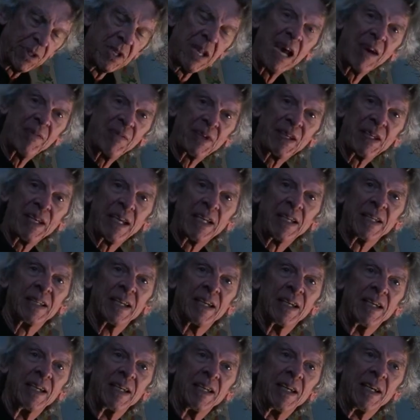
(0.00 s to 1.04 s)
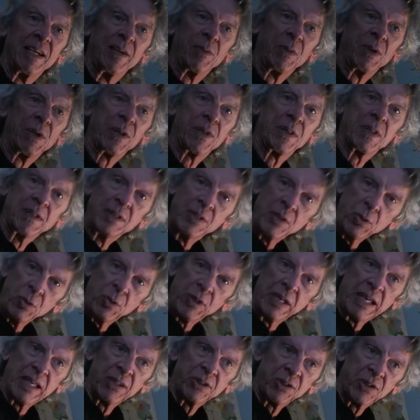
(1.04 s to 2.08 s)
navigate, with new
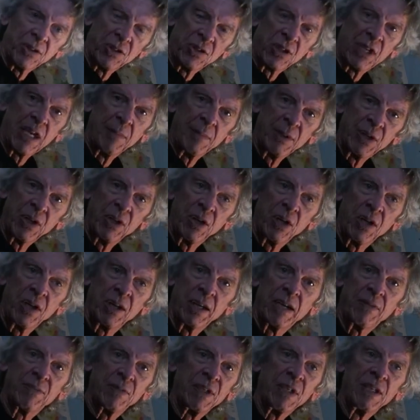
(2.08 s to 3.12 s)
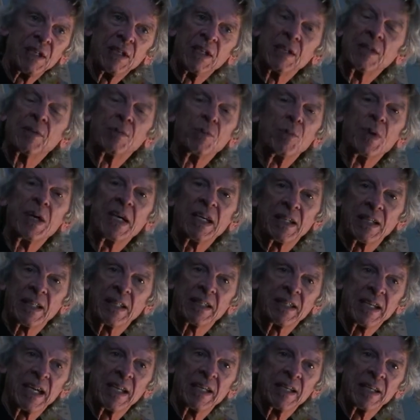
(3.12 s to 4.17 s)
guests coming on every week to
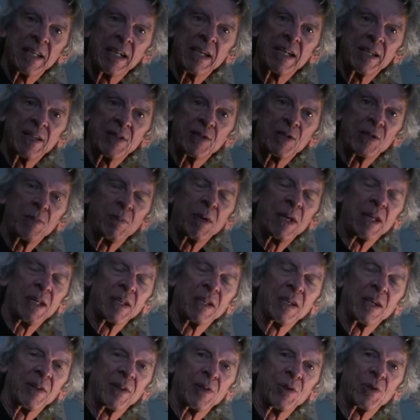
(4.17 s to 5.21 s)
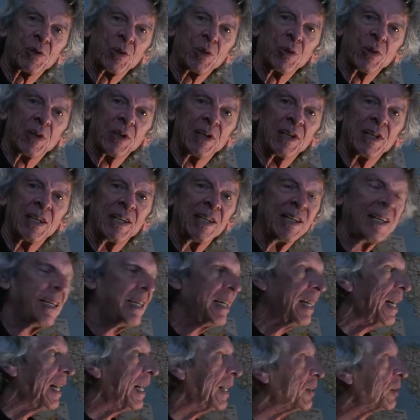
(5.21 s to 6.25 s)
10 days, depending on the tour.
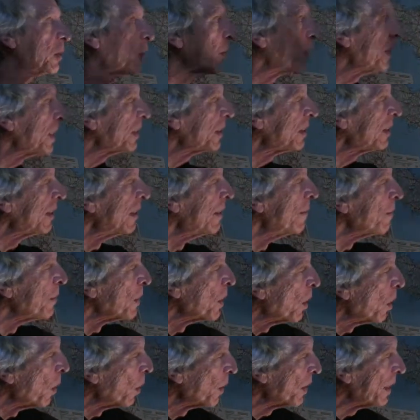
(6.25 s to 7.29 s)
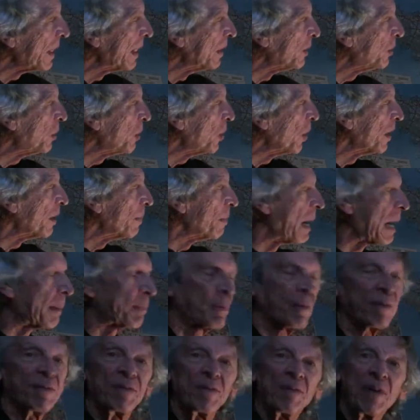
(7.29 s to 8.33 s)
And so this orients you on the map
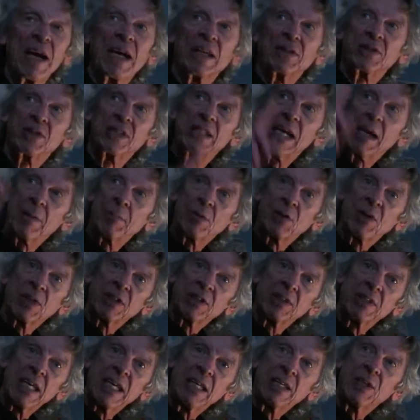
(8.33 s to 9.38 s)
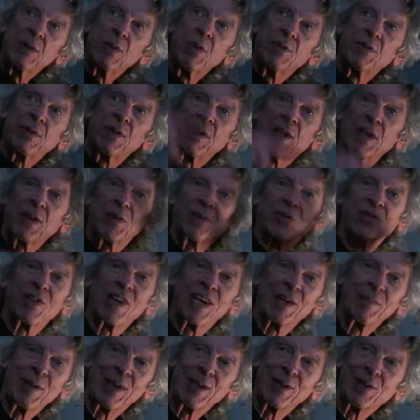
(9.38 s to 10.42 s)
of France. And now I'm going to take you over to the other
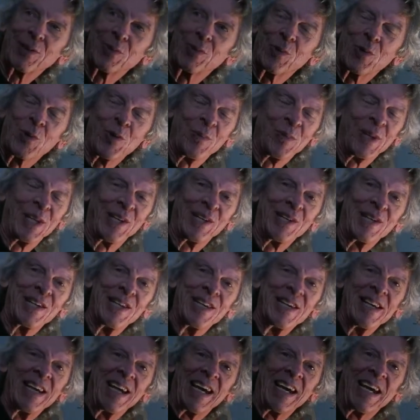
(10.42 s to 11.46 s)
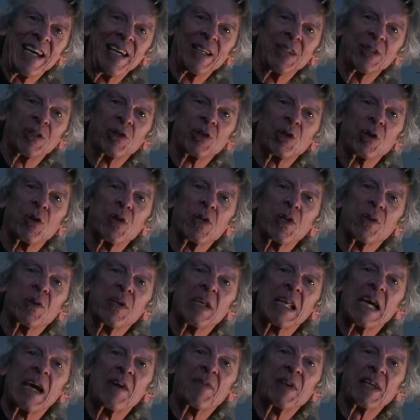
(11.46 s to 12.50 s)
side of my little room here and show you the
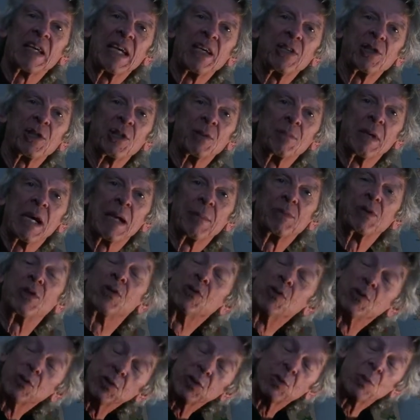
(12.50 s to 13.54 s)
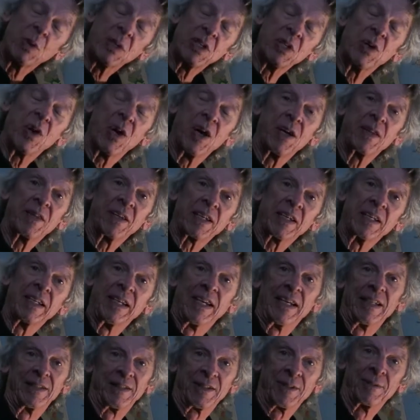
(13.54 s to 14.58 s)
navigation maps you use when you're on the
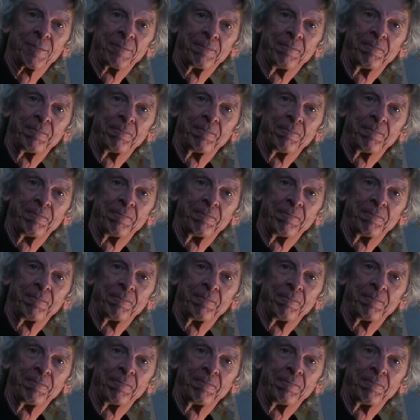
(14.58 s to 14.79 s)
canals.